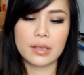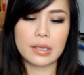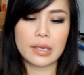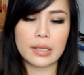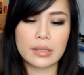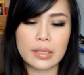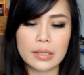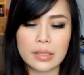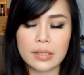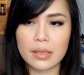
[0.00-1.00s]
Yes,
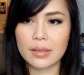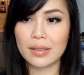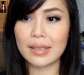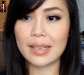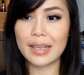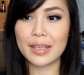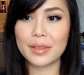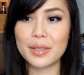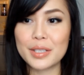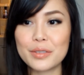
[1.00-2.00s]

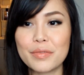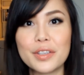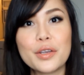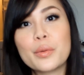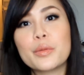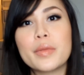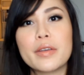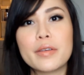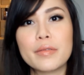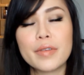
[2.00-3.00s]
this video would
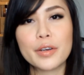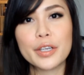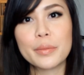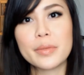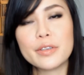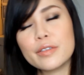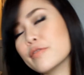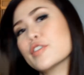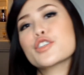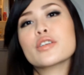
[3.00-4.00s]
be very
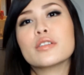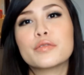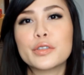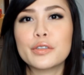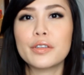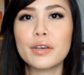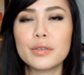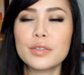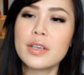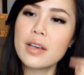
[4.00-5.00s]
beneficial for
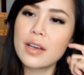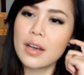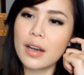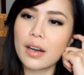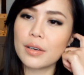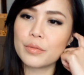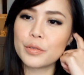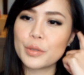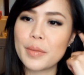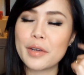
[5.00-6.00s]
those
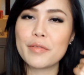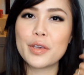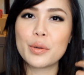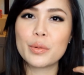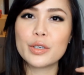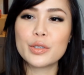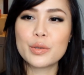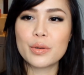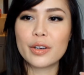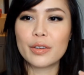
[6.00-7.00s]
for my viewers
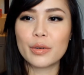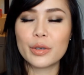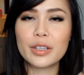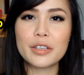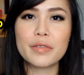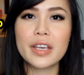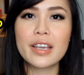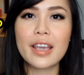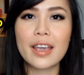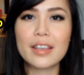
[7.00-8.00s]
who are
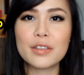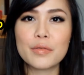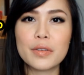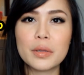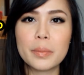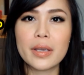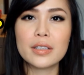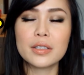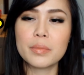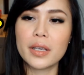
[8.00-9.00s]
living in the
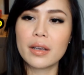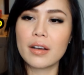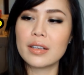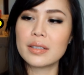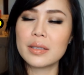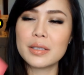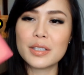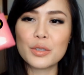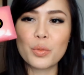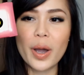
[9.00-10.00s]
Philippines, because this
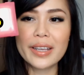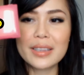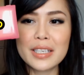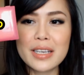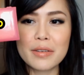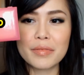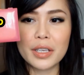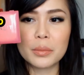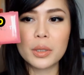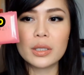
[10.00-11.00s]
is widely
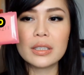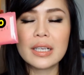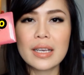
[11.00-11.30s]
available